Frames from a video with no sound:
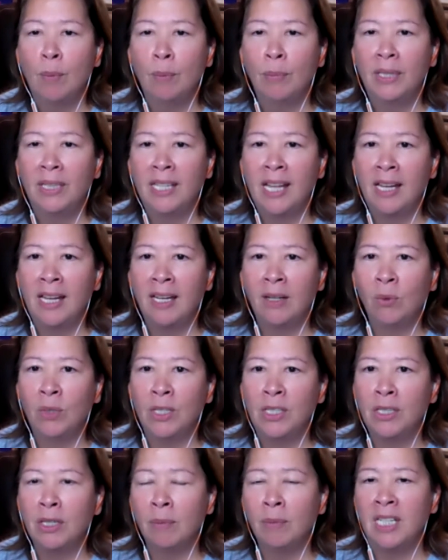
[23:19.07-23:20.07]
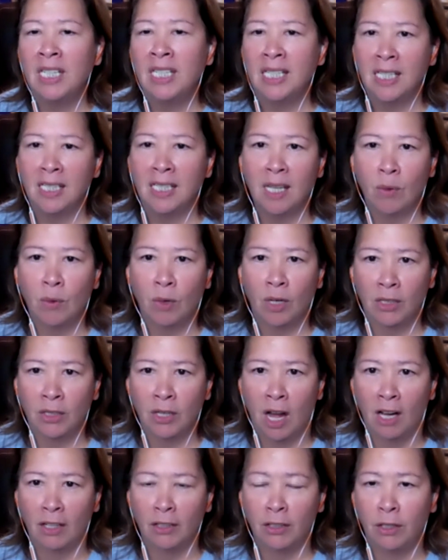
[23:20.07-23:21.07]
but then when somebody says they want to
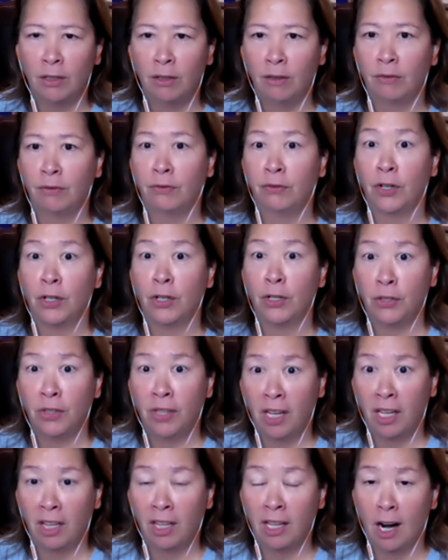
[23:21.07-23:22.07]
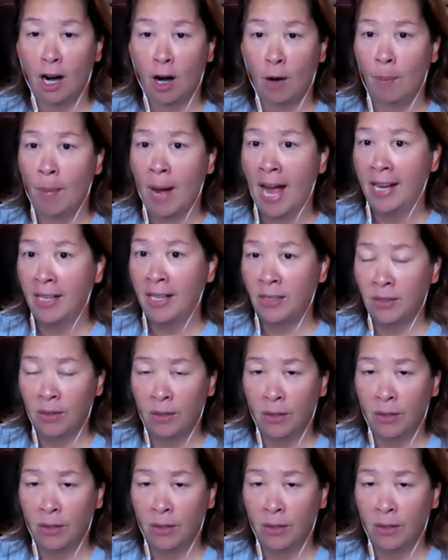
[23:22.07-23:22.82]
talk to you the first thing that our minds mm.